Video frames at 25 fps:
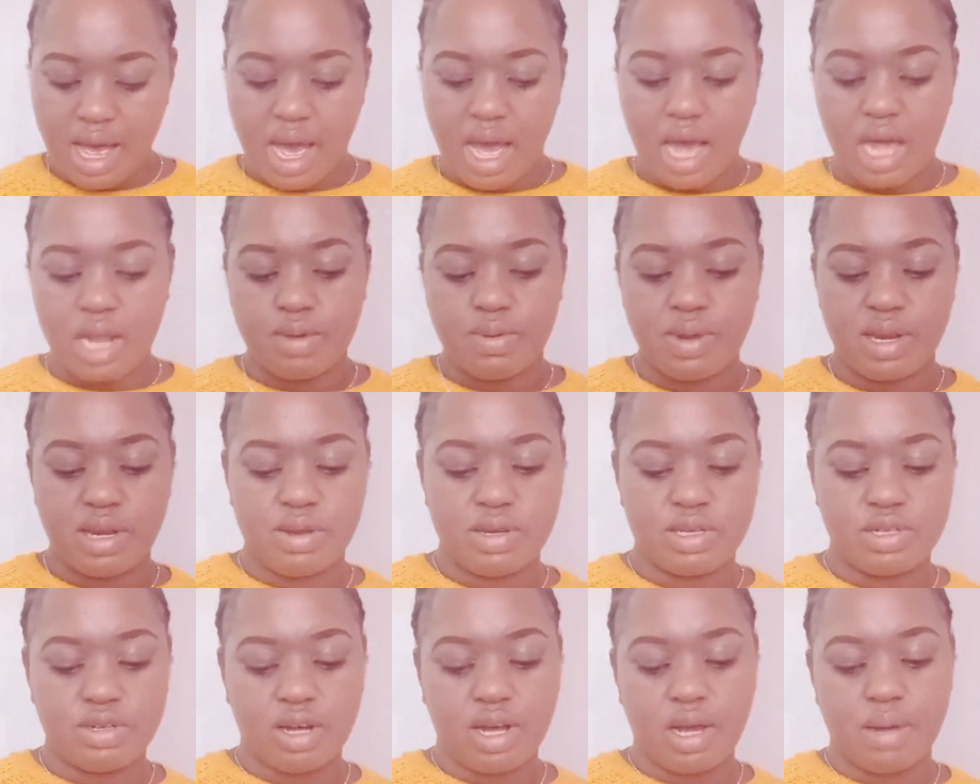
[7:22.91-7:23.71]
And when
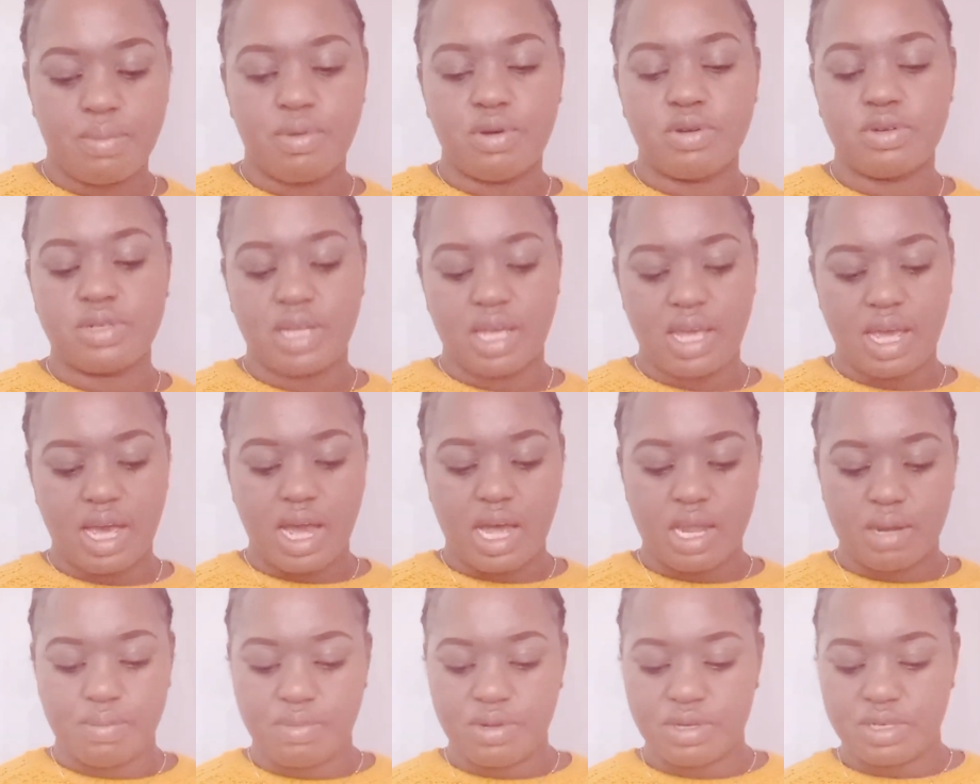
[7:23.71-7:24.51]
you talk about
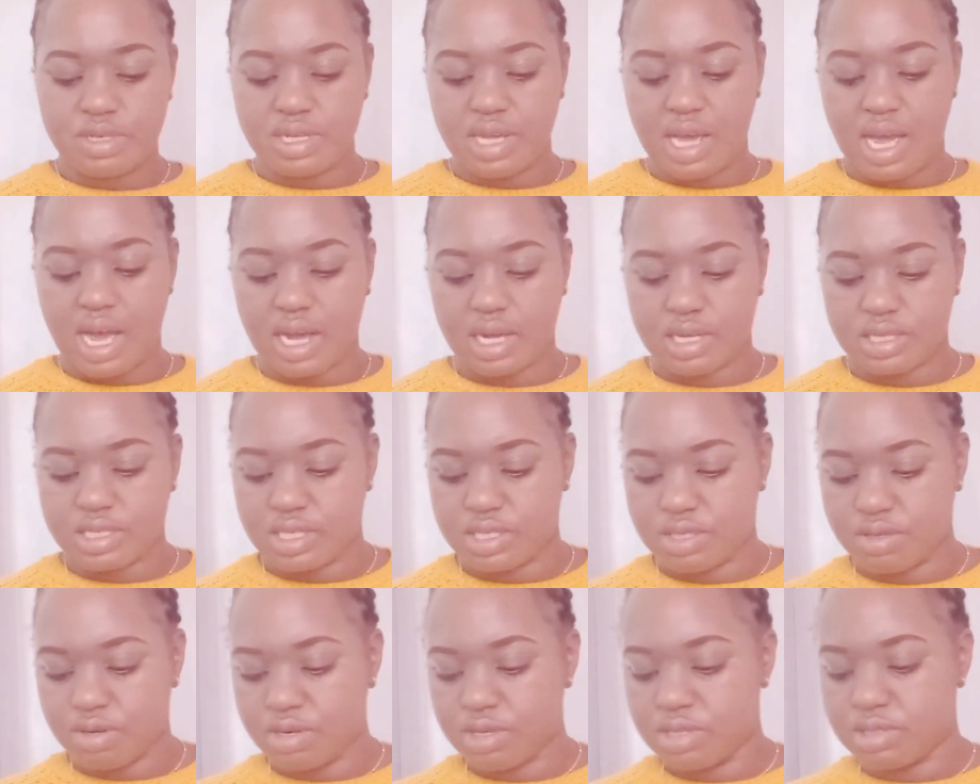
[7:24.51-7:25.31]
hair and beauty
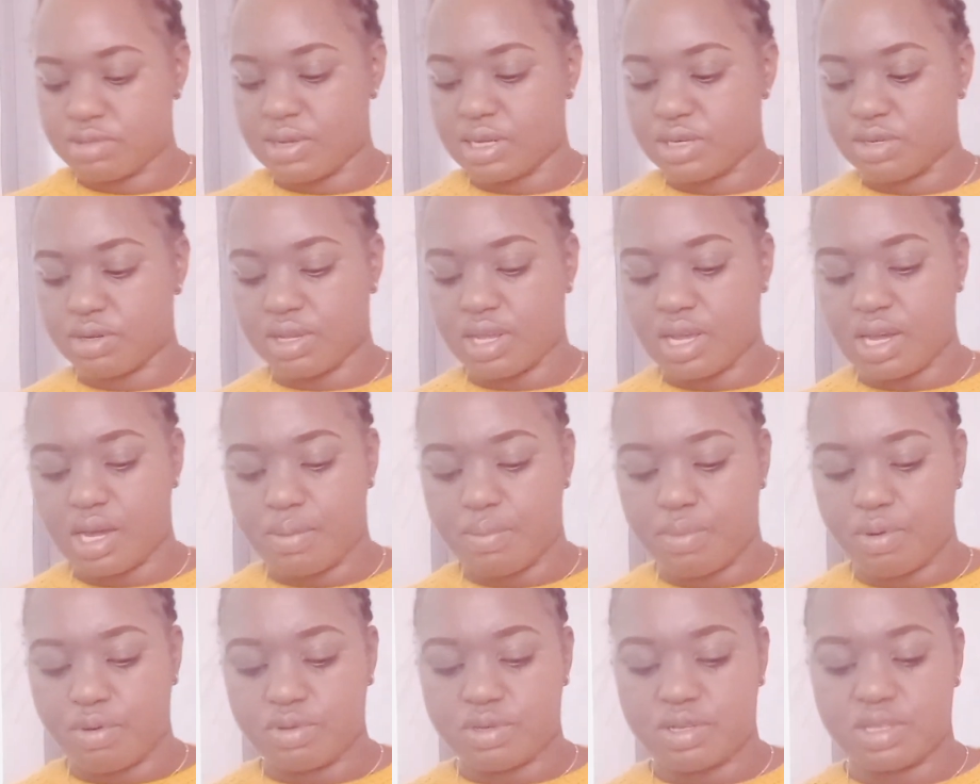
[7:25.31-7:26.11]
accessories, we are talking
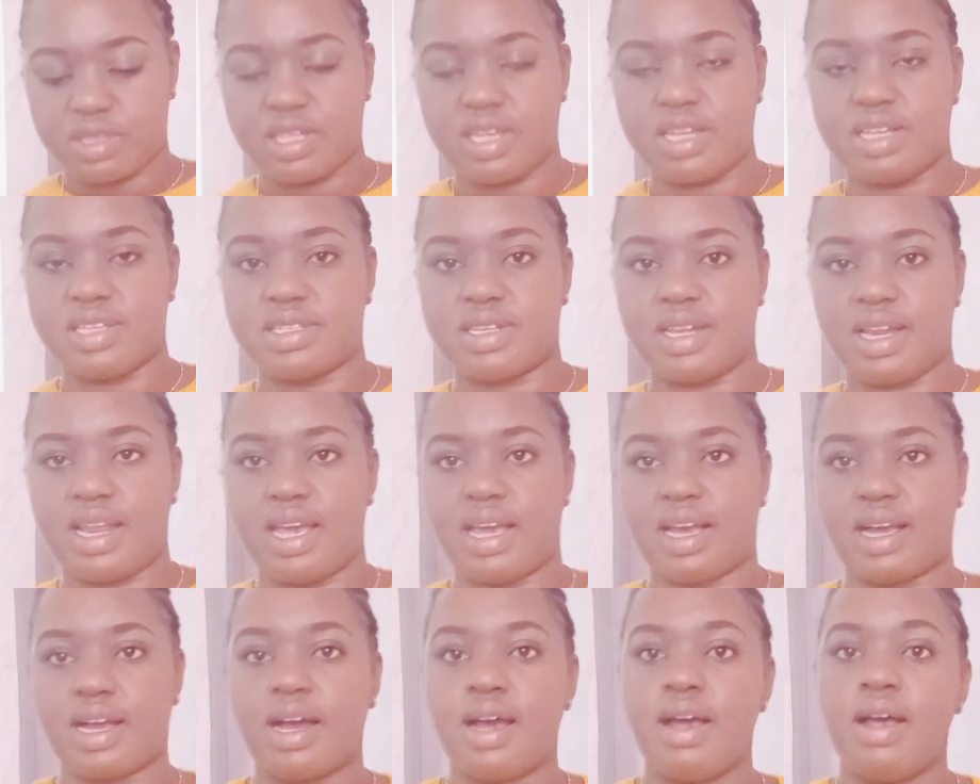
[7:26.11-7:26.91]
about things
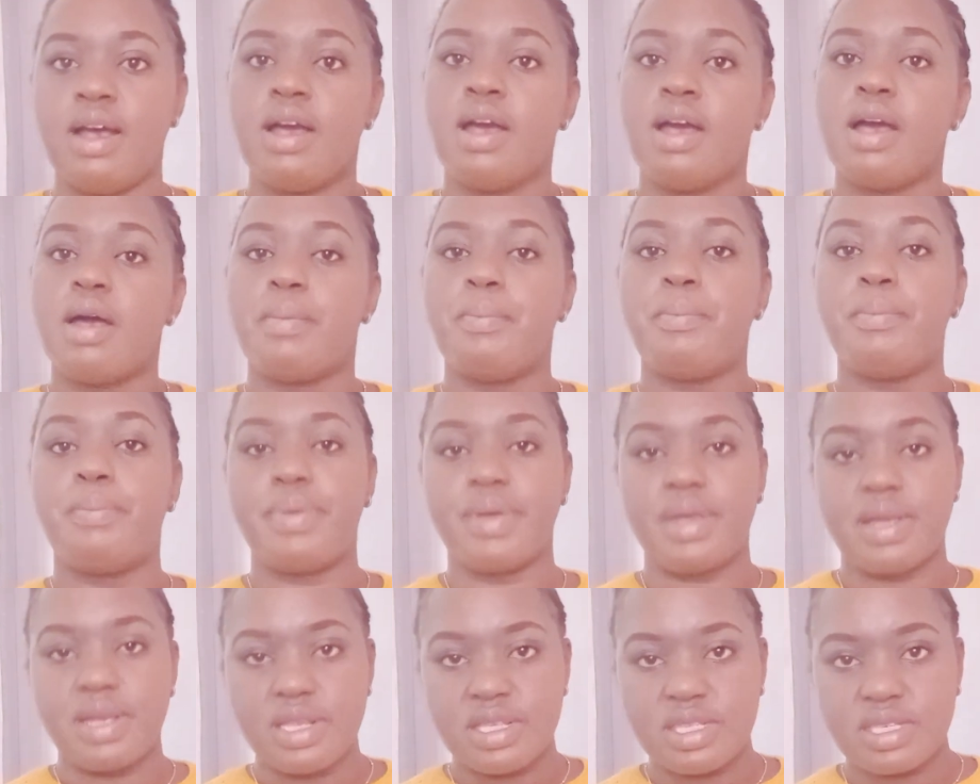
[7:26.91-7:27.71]
like
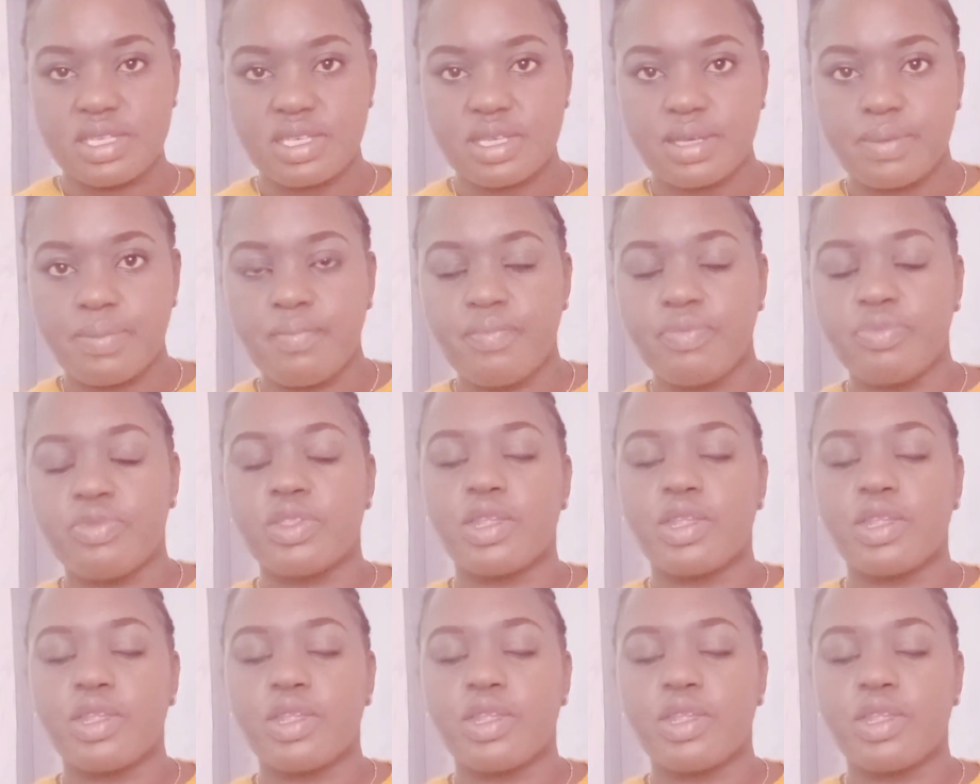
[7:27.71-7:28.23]
beads,